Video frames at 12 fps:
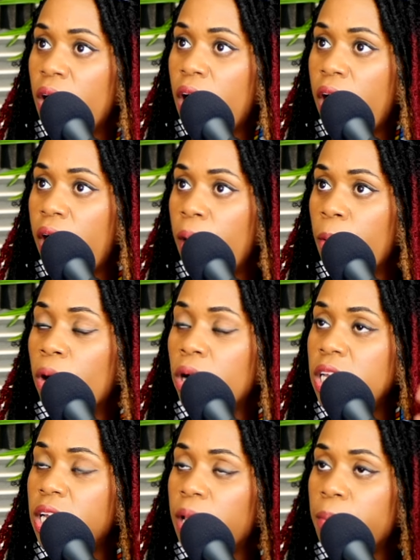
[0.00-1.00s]
Uh, well,
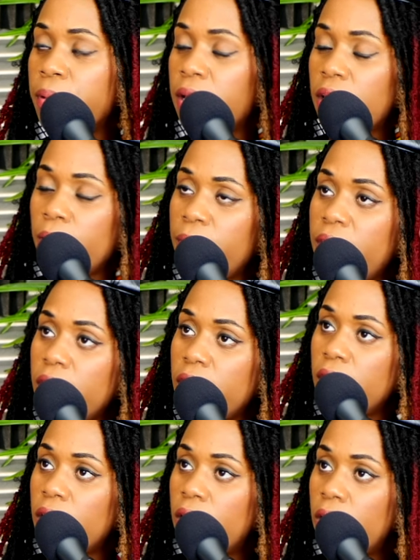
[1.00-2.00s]
she didn't put no meat
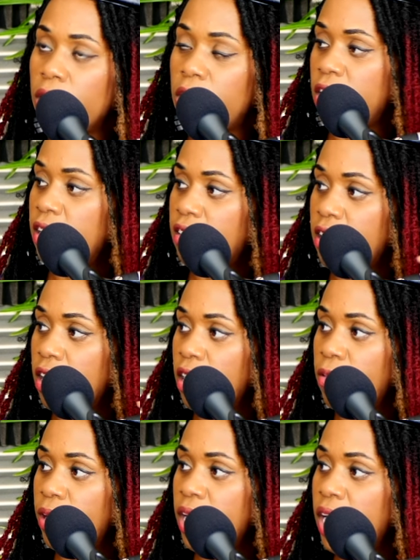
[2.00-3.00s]
or cheese in the
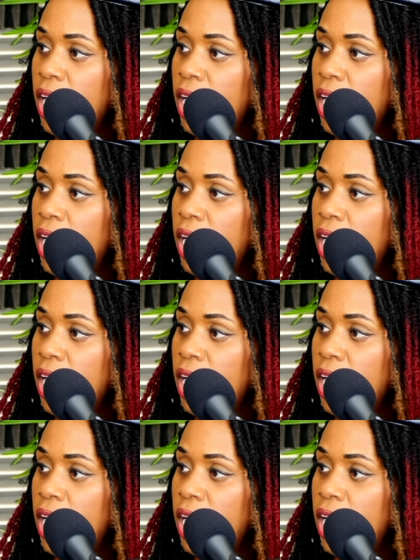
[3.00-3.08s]
linguine,